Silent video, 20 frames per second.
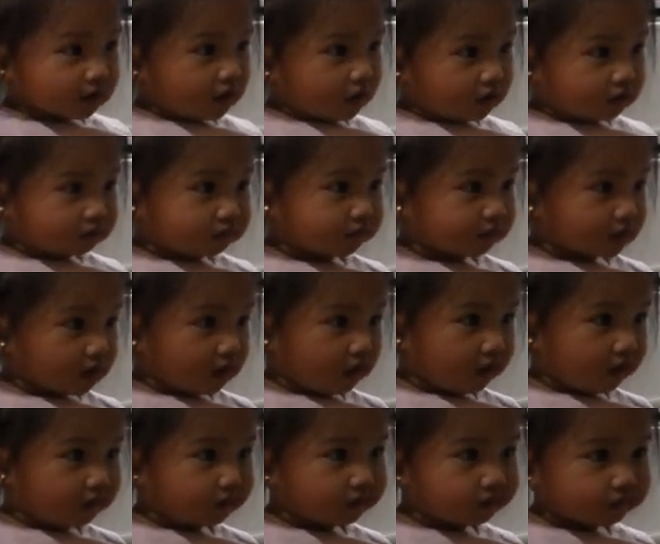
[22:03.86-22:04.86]
your threats
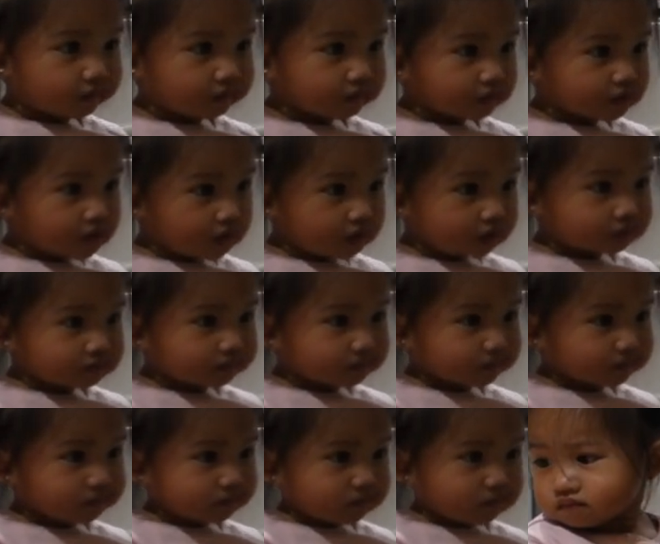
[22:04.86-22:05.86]
have no worth.
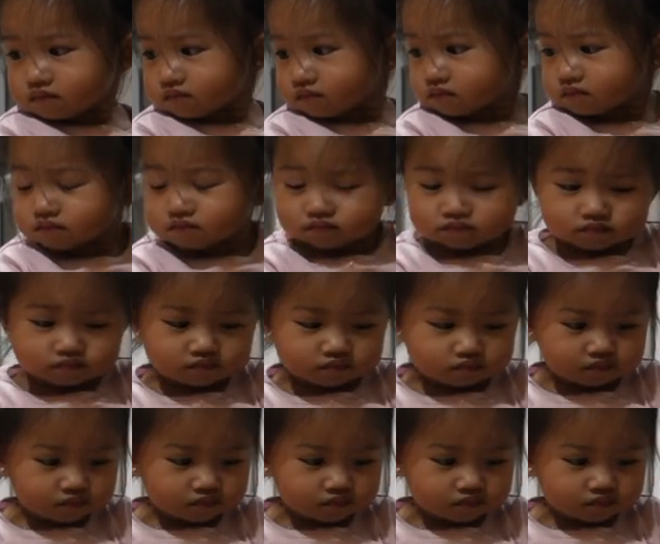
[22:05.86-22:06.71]
Who wants the clink?